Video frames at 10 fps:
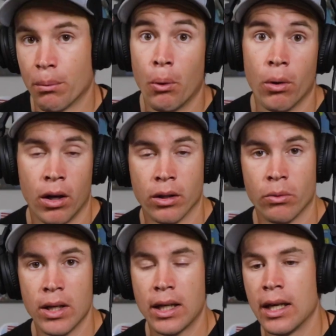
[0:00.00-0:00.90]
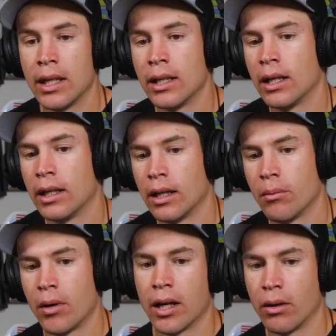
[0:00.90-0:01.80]
report on the weekend.
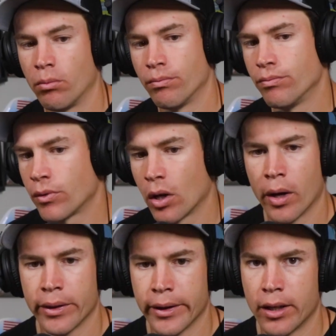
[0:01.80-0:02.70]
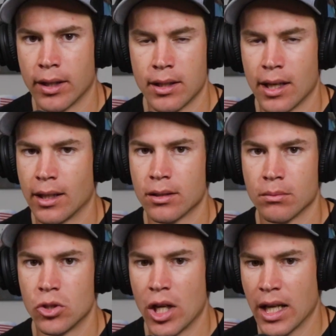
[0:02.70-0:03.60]
I go out there, I take
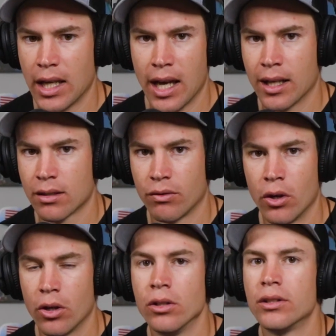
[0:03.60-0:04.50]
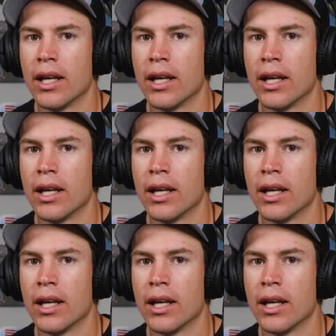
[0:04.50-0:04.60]
some janky-ass photos